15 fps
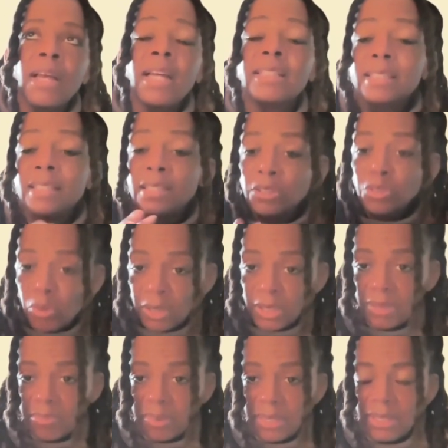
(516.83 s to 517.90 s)
has
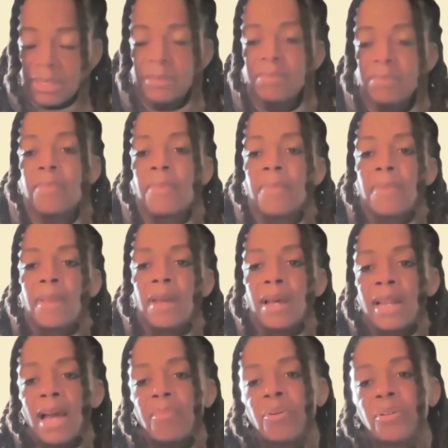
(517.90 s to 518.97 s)
historically been
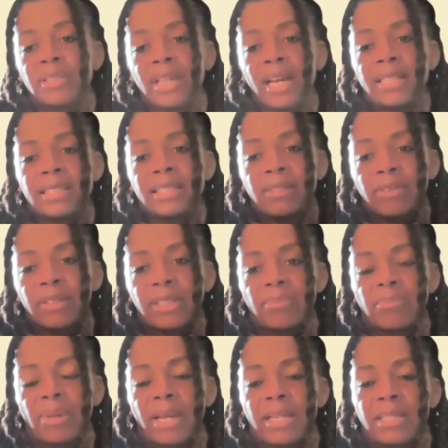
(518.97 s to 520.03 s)
a lot more scientifically
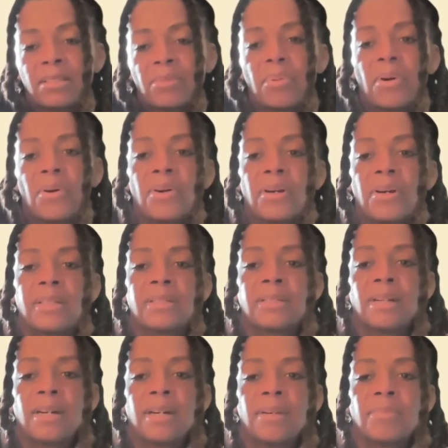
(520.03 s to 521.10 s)
based upon
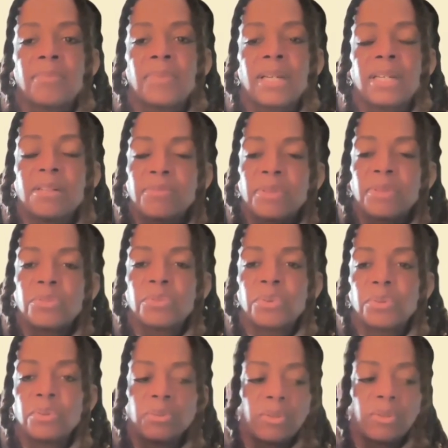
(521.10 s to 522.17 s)
not
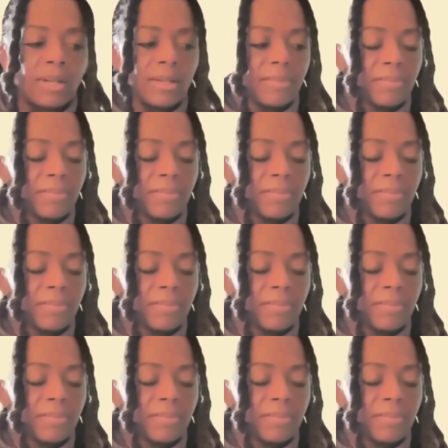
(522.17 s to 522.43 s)
individual,